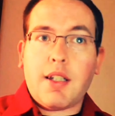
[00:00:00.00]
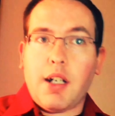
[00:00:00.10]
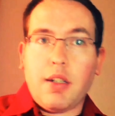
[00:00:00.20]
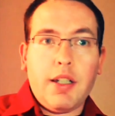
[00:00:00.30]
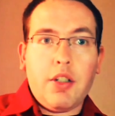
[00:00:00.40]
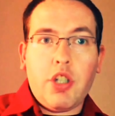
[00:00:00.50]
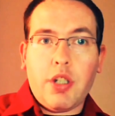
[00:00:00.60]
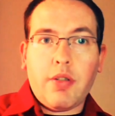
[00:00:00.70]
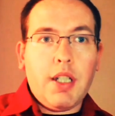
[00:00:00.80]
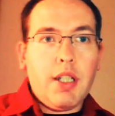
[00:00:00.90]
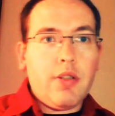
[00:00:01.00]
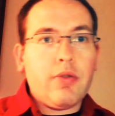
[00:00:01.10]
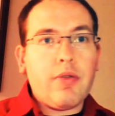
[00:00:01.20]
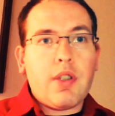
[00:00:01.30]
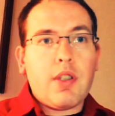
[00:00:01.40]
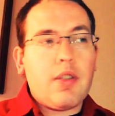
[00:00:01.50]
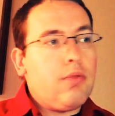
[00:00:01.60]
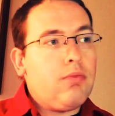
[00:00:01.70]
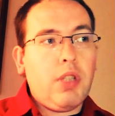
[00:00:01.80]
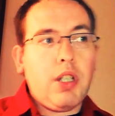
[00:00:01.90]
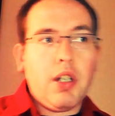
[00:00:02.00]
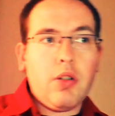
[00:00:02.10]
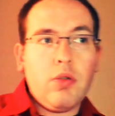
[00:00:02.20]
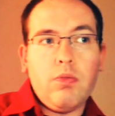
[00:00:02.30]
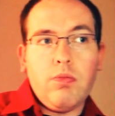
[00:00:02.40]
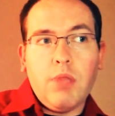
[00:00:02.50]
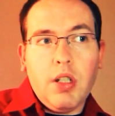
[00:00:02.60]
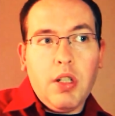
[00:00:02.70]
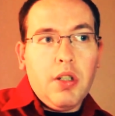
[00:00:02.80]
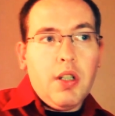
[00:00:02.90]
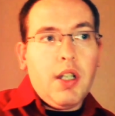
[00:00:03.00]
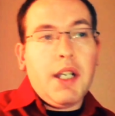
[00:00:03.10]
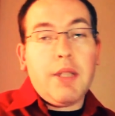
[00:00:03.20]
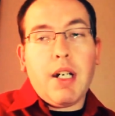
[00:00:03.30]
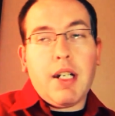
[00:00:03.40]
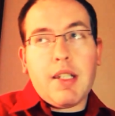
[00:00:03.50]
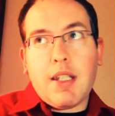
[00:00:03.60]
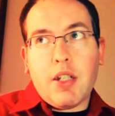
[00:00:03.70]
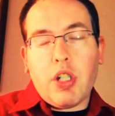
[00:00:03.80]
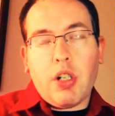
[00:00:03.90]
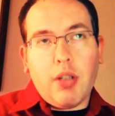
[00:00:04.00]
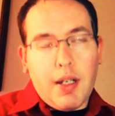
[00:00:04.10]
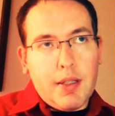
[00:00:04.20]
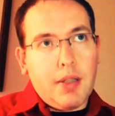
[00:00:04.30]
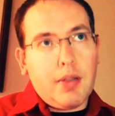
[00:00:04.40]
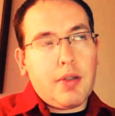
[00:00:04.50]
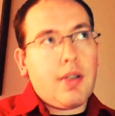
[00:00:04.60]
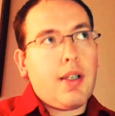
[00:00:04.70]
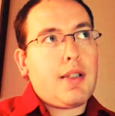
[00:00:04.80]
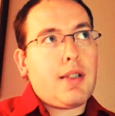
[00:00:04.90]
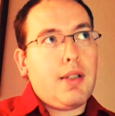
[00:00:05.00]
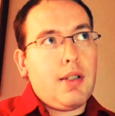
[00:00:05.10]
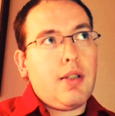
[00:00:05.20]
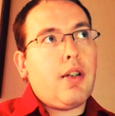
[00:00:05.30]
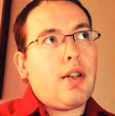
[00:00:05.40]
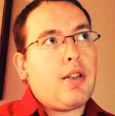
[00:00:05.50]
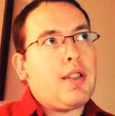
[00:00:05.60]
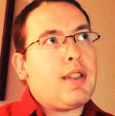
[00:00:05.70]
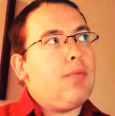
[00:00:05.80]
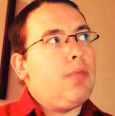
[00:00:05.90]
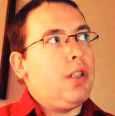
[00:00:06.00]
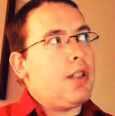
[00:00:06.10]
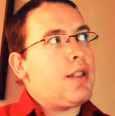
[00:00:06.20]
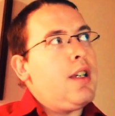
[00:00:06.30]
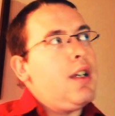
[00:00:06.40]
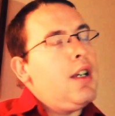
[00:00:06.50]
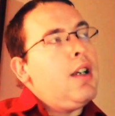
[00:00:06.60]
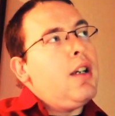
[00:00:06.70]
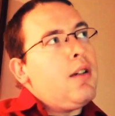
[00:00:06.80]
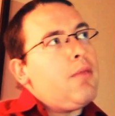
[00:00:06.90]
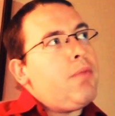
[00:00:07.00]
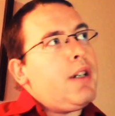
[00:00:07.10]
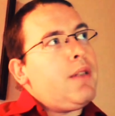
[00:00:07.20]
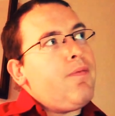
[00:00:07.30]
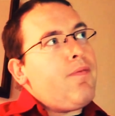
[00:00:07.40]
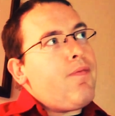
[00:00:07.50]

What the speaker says: kind of like Sharon Needles, you know, and by extension Alaska, because Alaska did a lot of the same looks. But